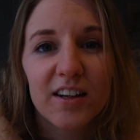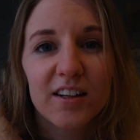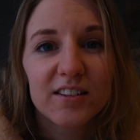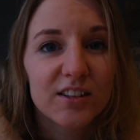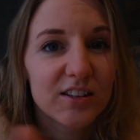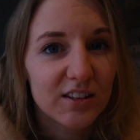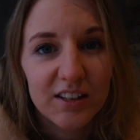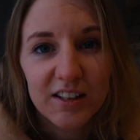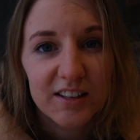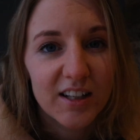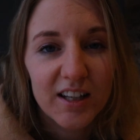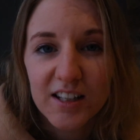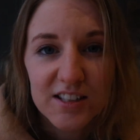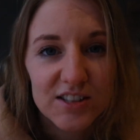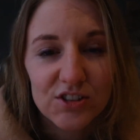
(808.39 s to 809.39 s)
in, in
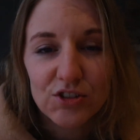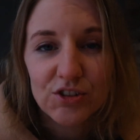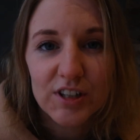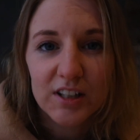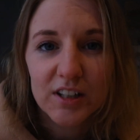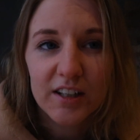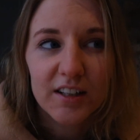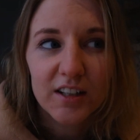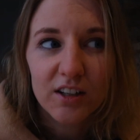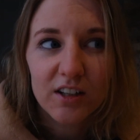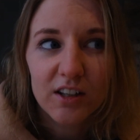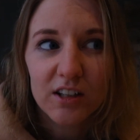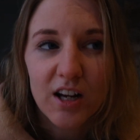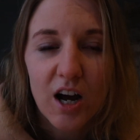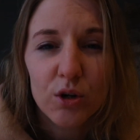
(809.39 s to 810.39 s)
the history, like
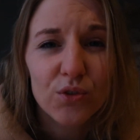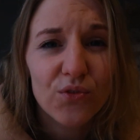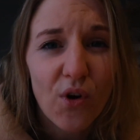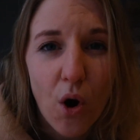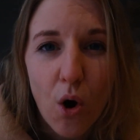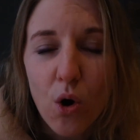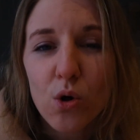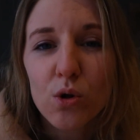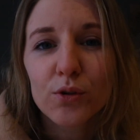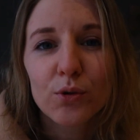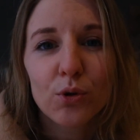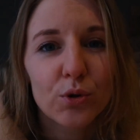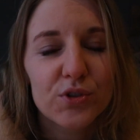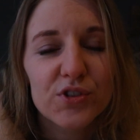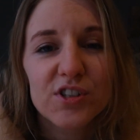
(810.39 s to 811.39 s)
uh, out of all the
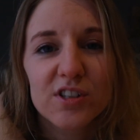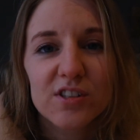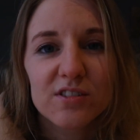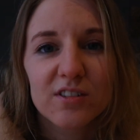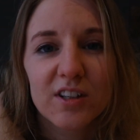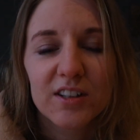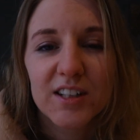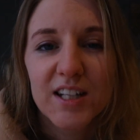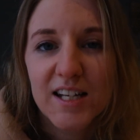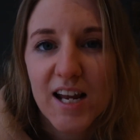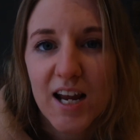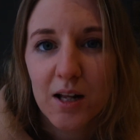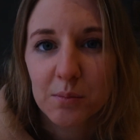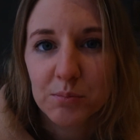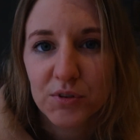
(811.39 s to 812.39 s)
courses that
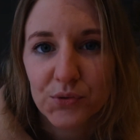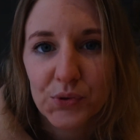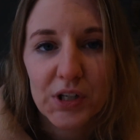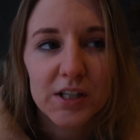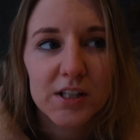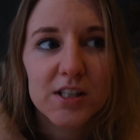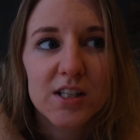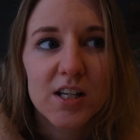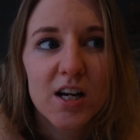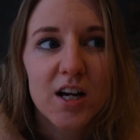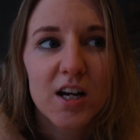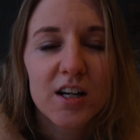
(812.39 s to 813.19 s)
Yale provides.